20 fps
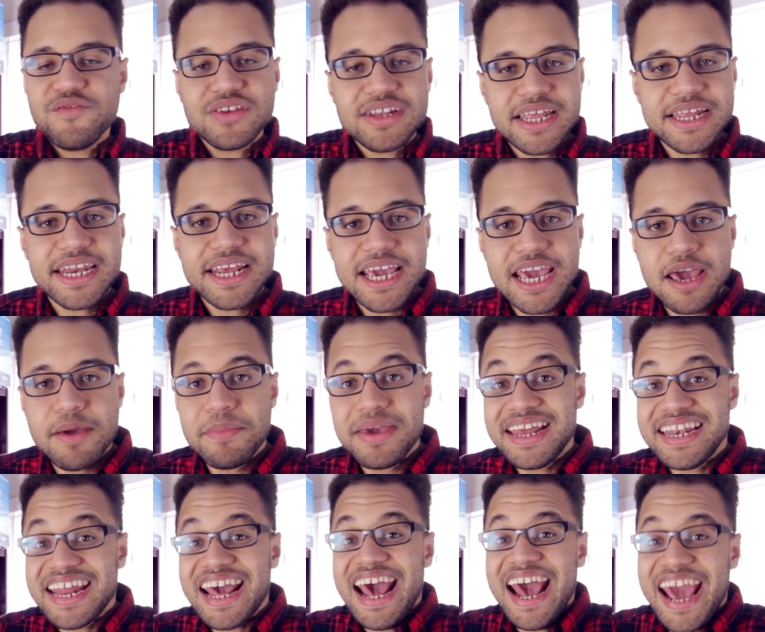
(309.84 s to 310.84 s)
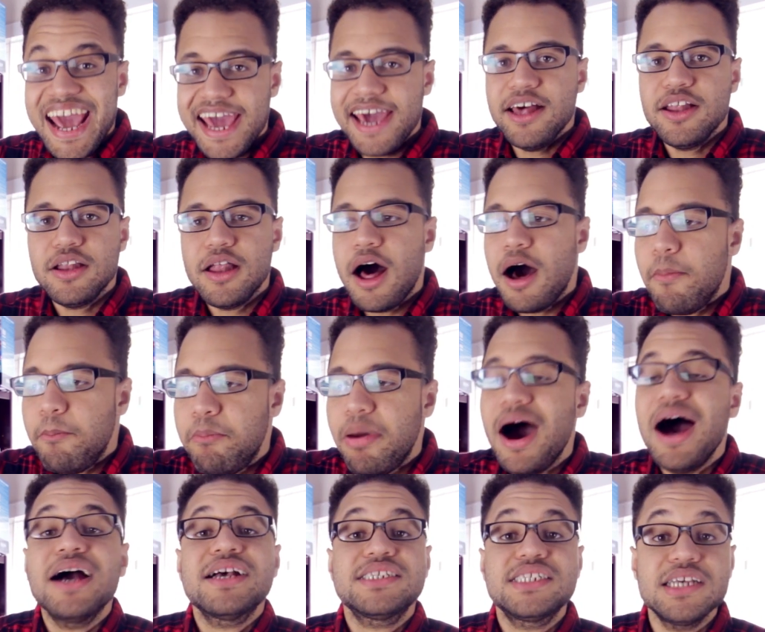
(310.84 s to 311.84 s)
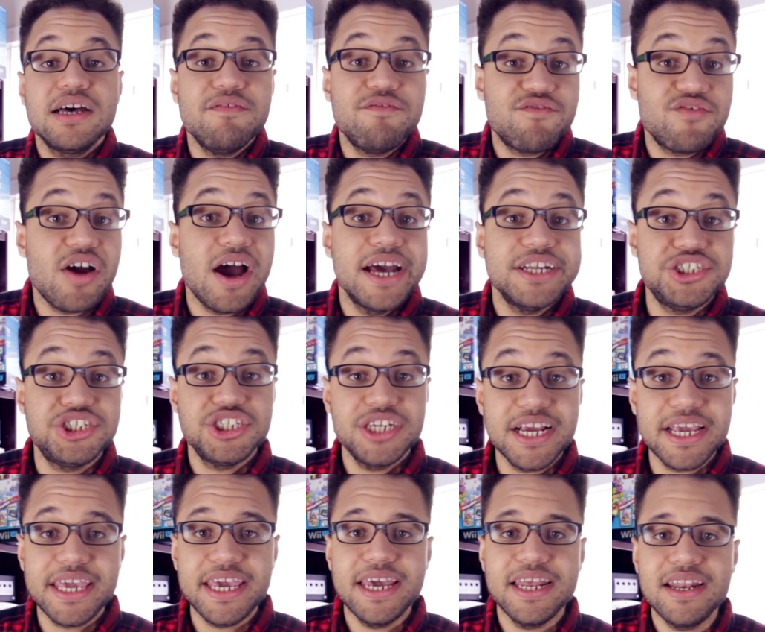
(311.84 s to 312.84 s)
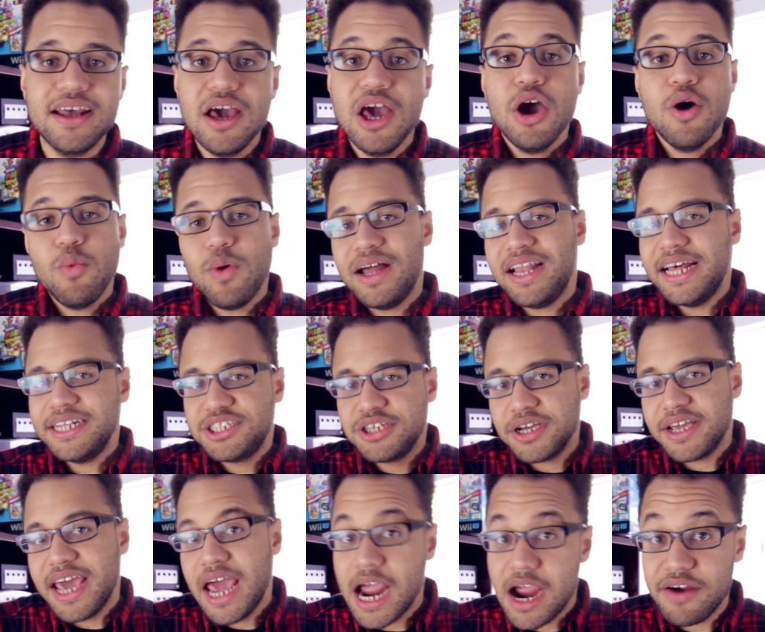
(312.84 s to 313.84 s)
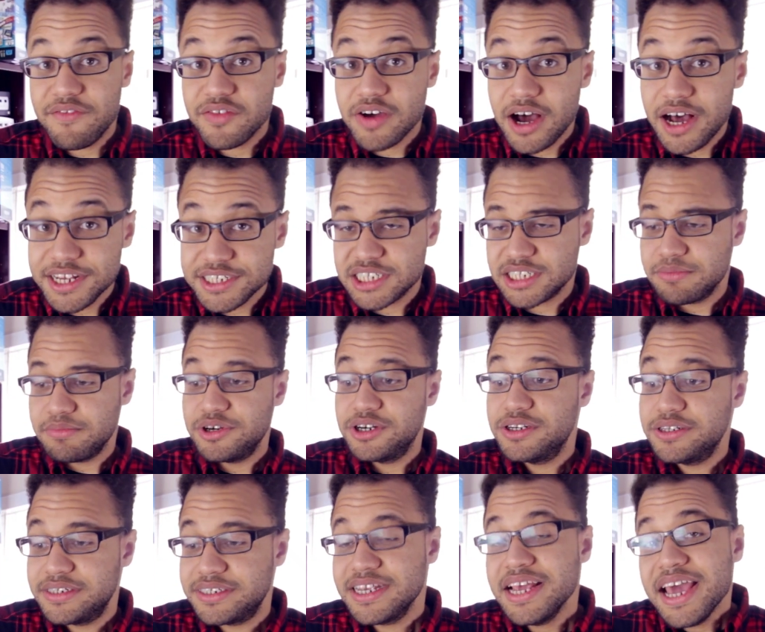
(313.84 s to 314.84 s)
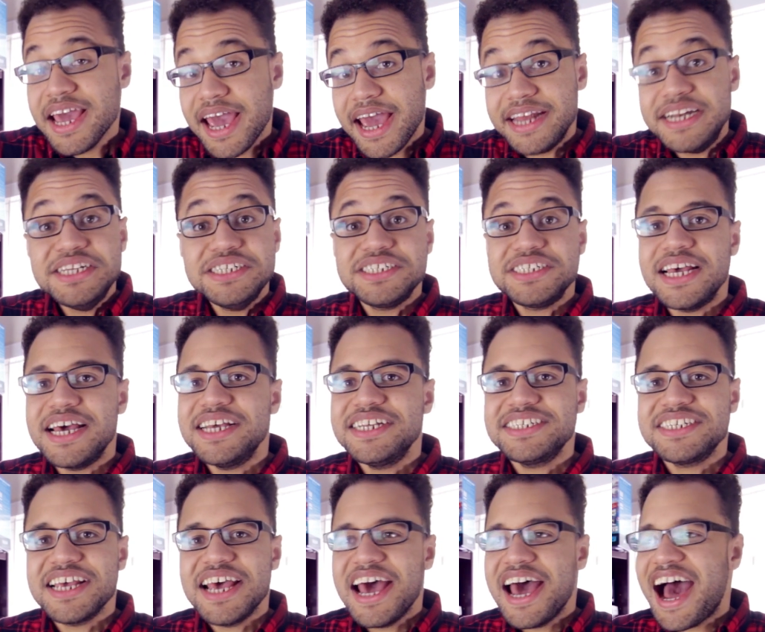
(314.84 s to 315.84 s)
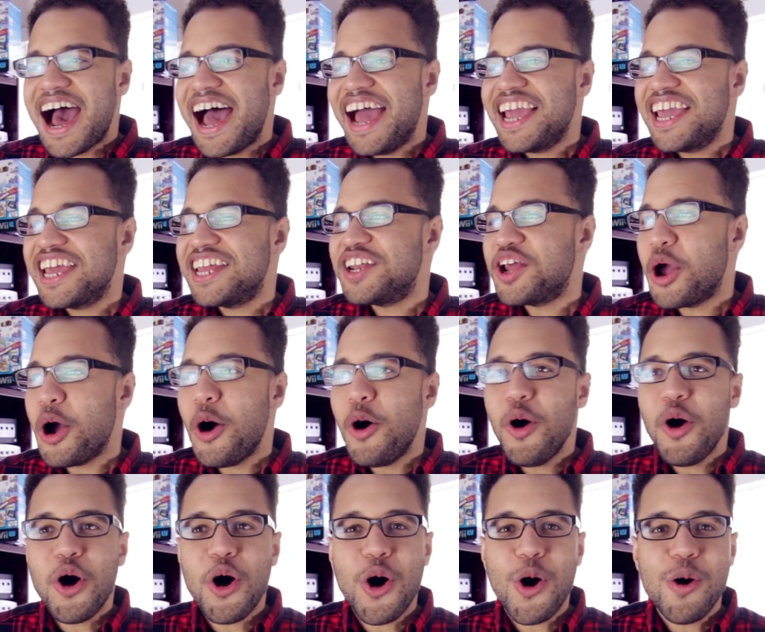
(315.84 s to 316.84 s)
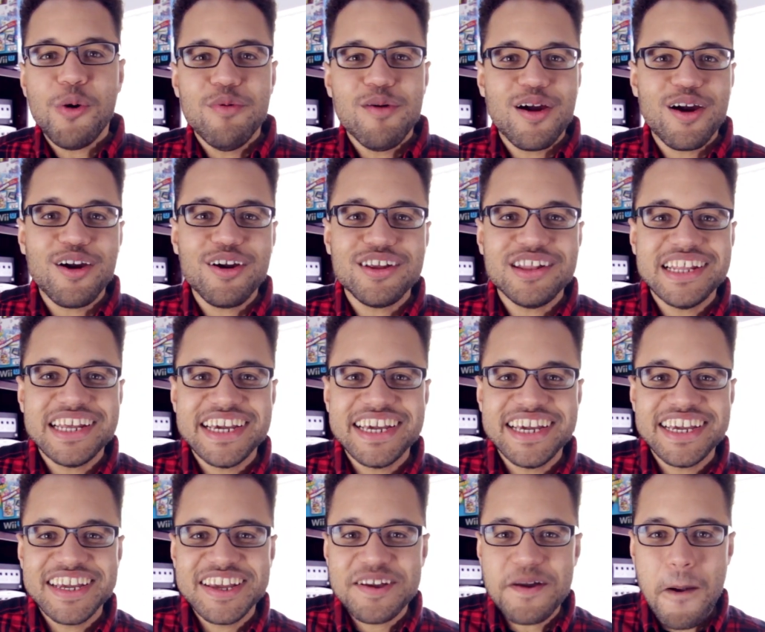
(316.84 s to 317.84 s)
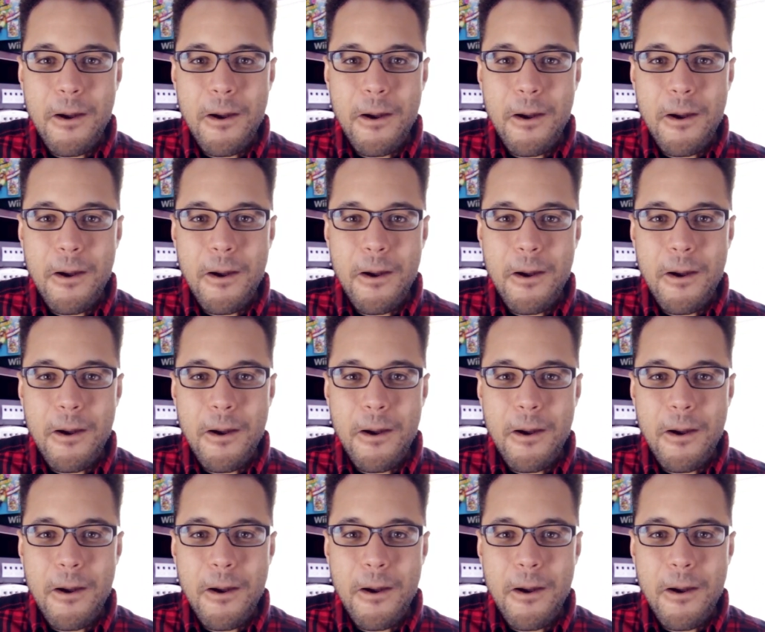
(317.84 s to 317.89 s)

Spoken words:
for letting him inhale a box of fried chicken while I took care of customers. And he says I can go home early.